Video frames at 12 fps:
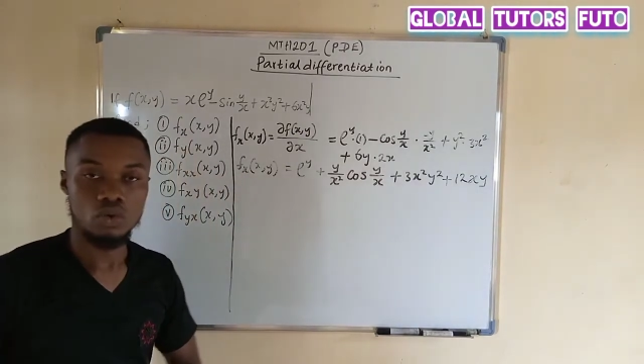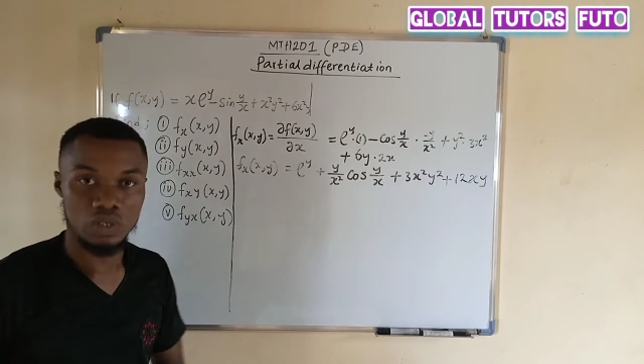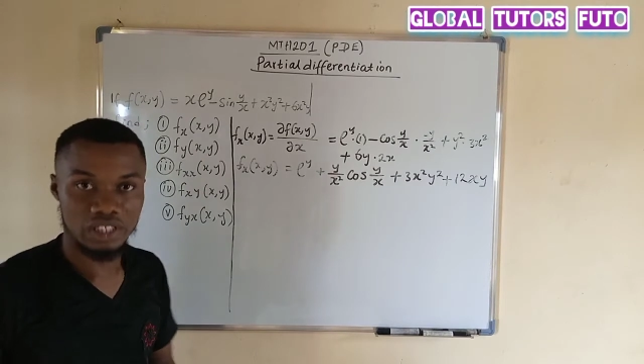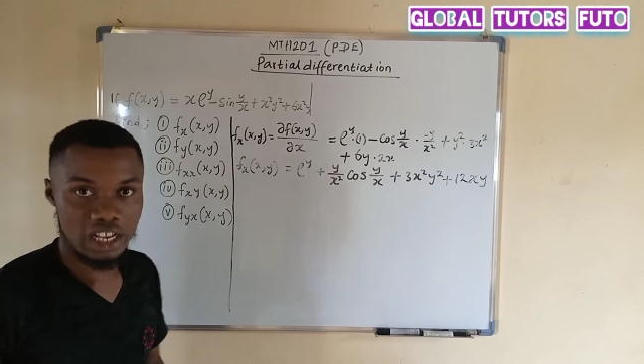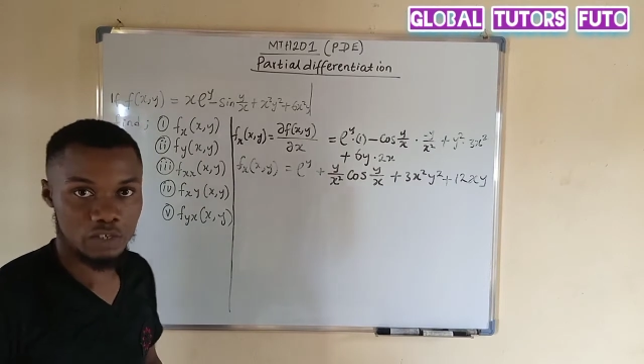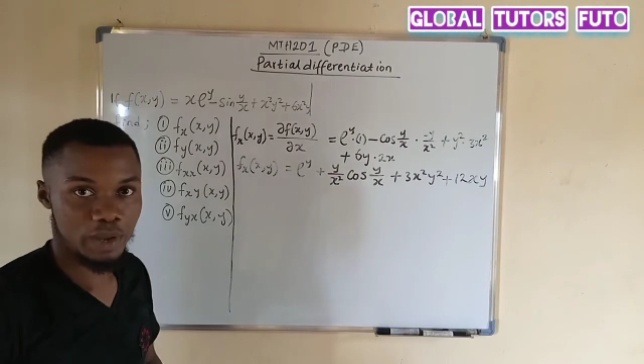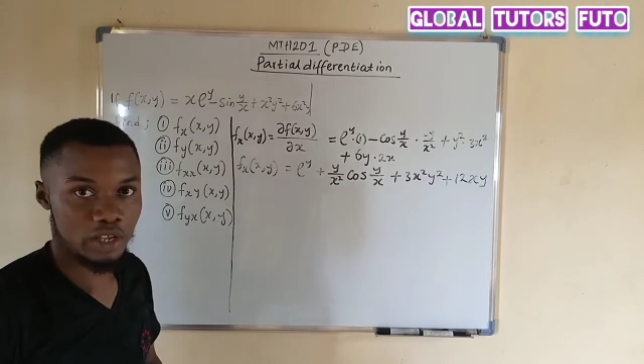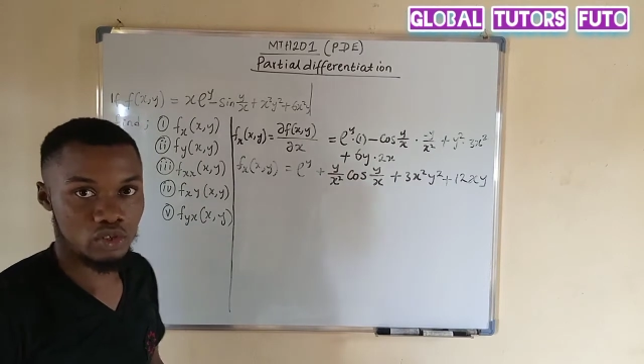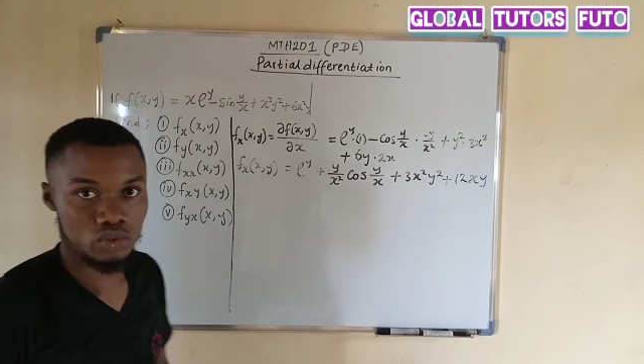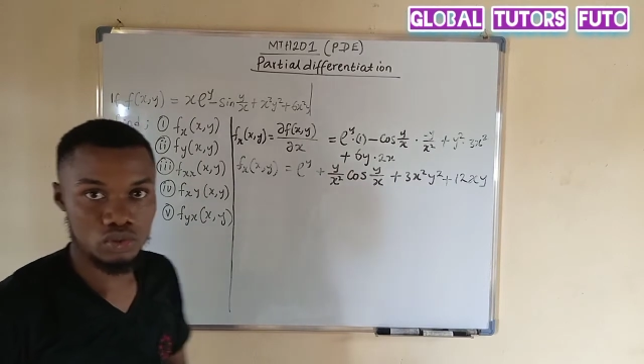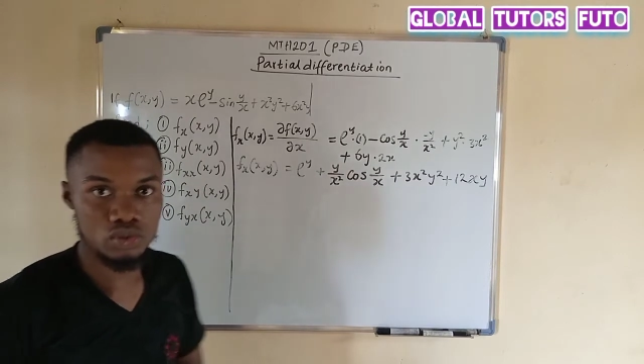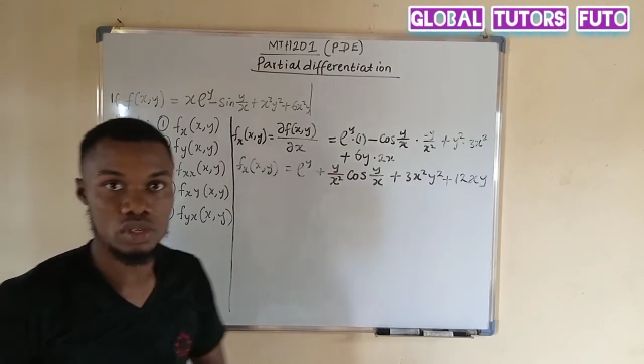with respect
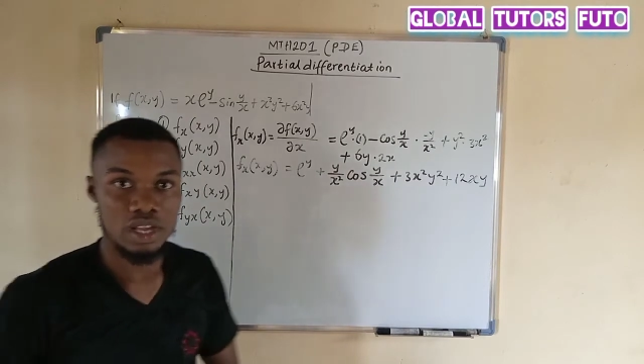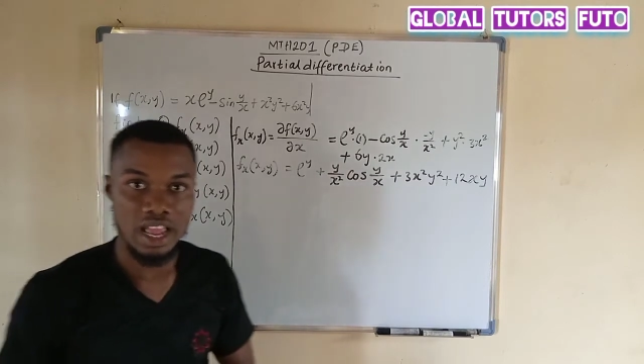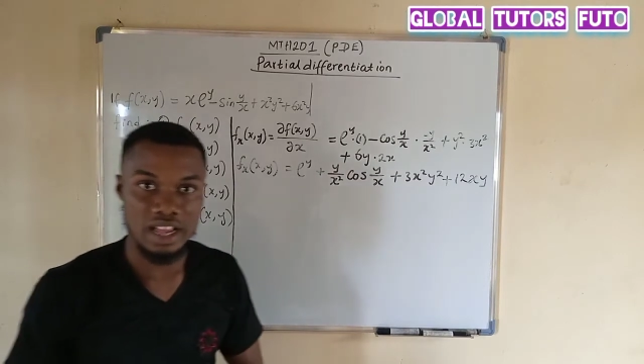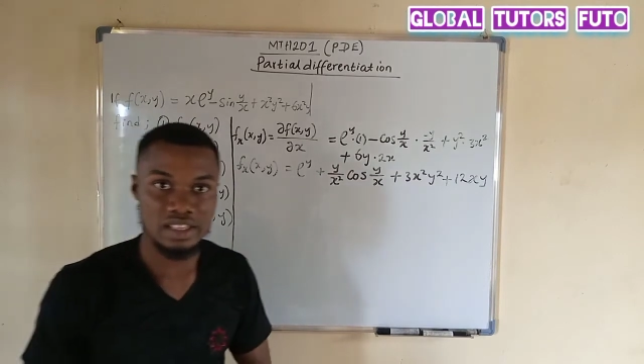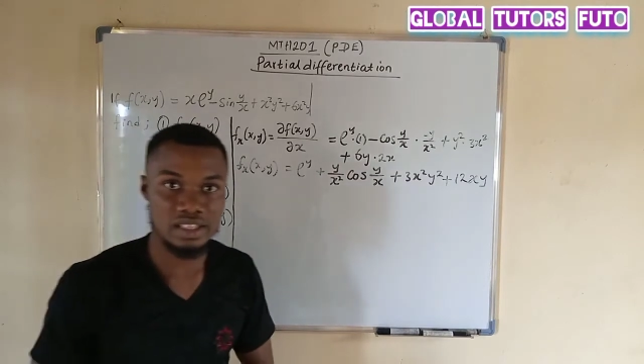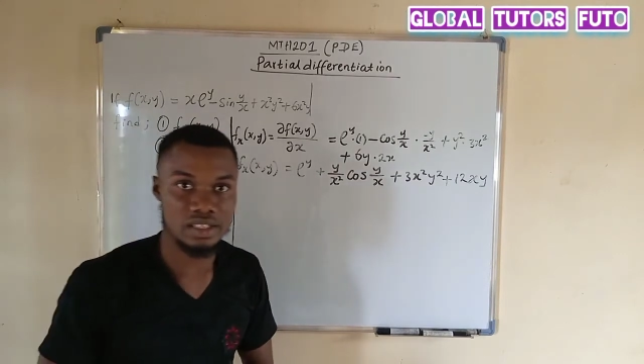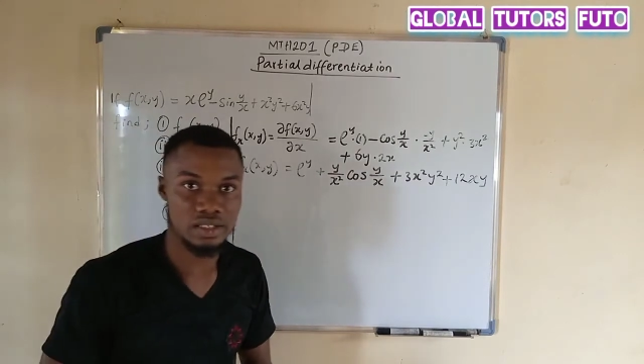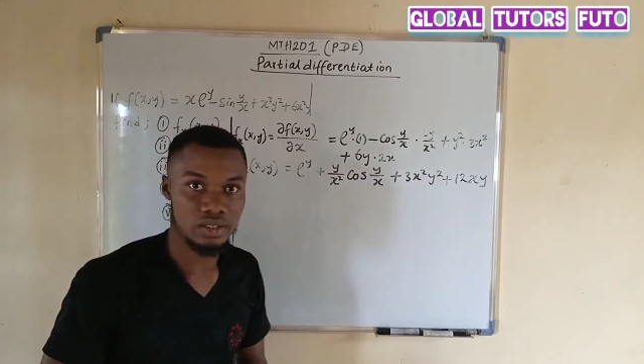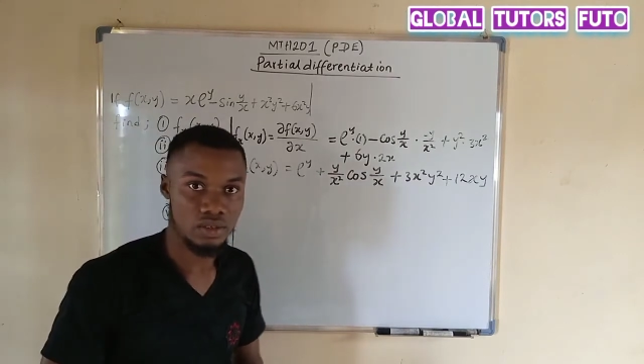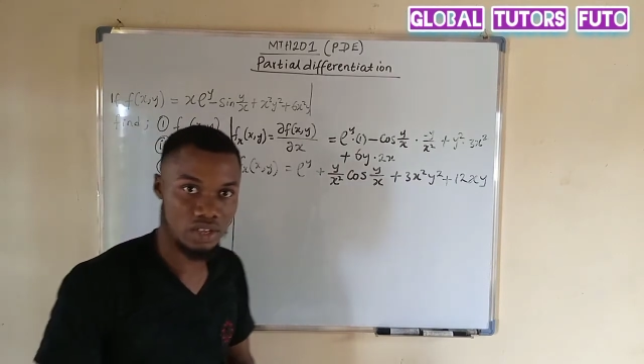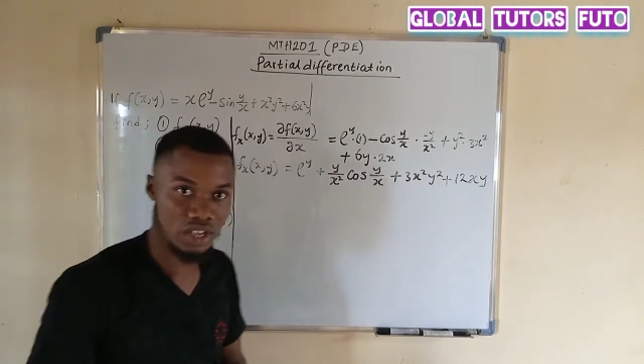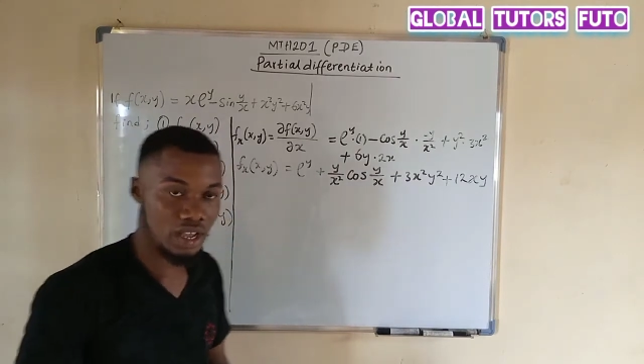to x.
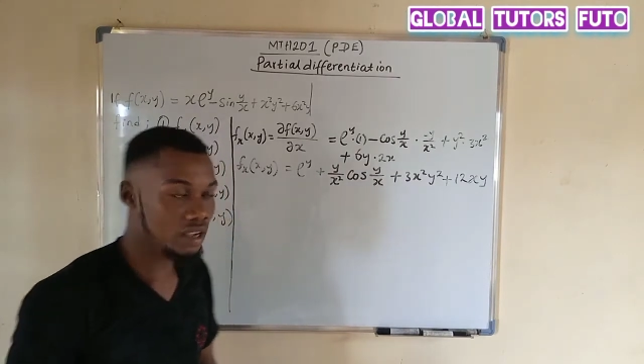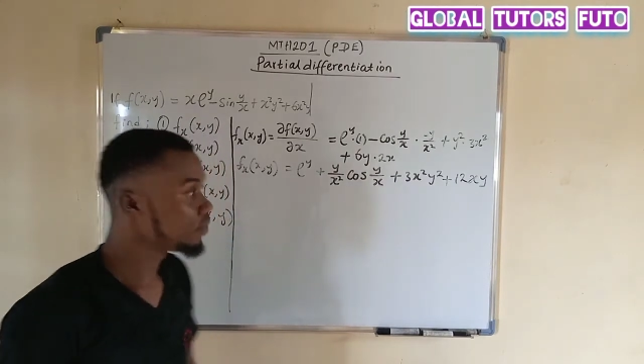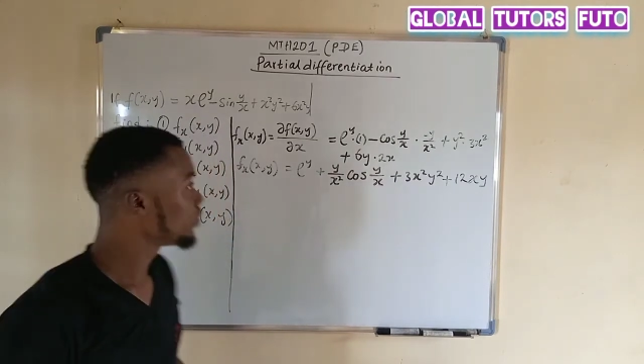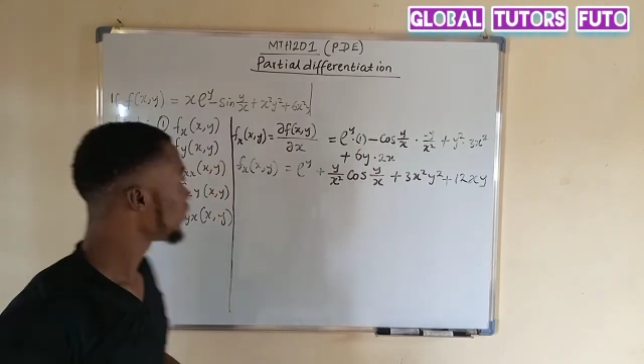Okay,